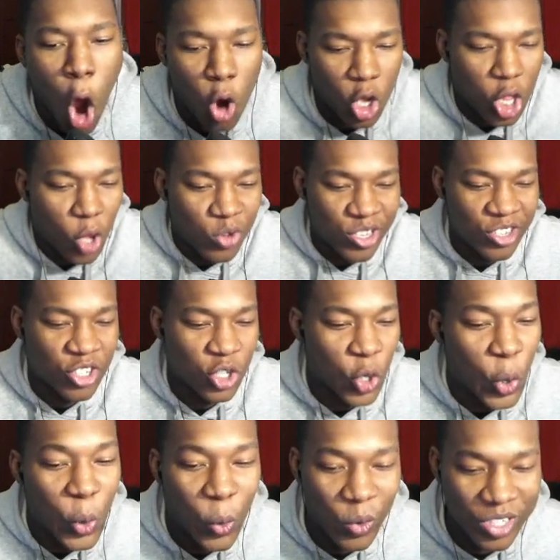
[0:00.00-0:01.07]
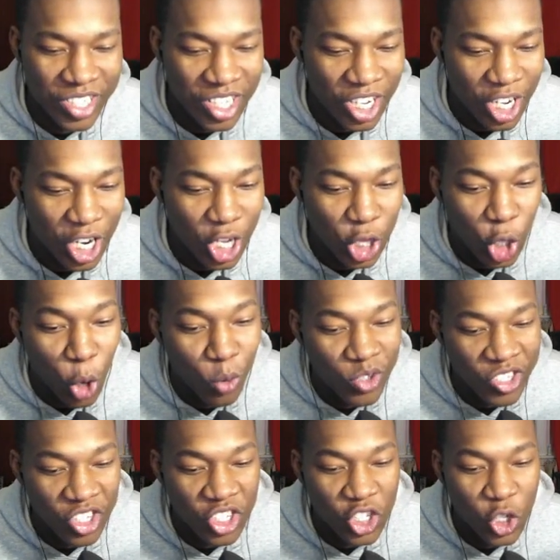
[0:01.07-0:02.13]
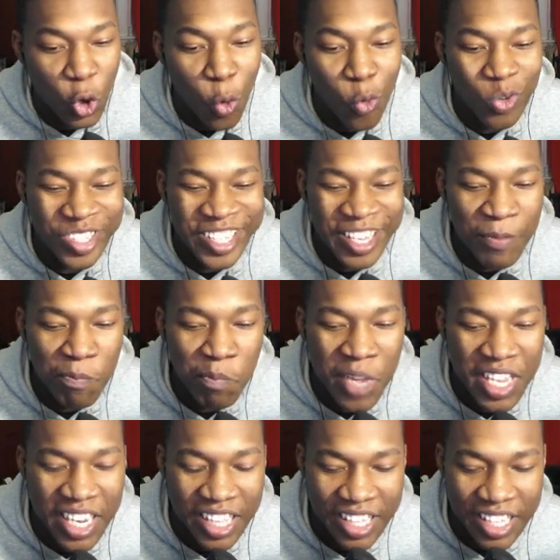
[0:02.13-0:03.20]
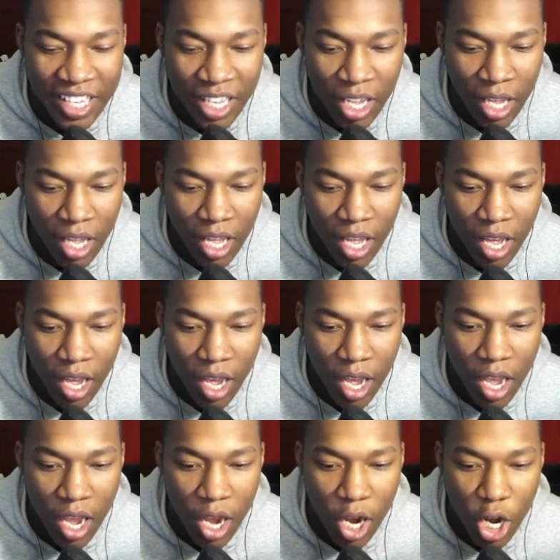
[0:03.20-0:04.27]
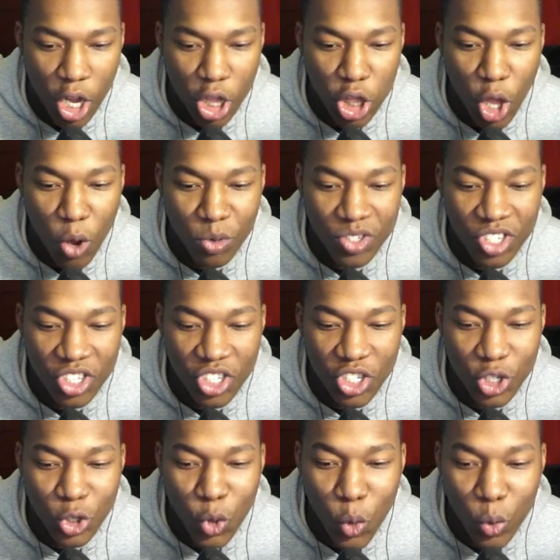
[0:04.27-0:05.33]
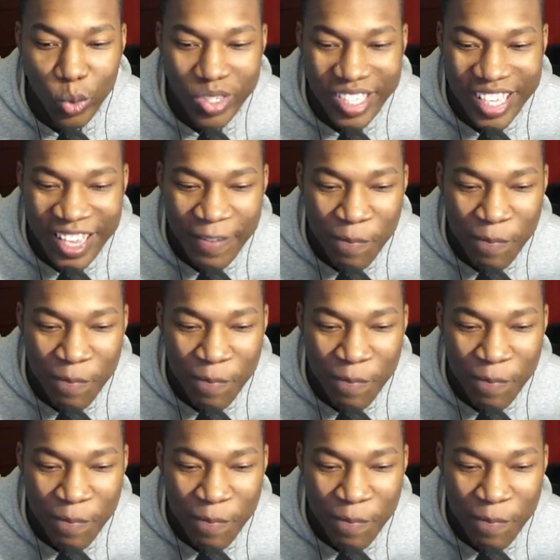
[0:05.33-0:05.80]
Oh, close the schools. Close the schools immediately. get you so worked close up? the schools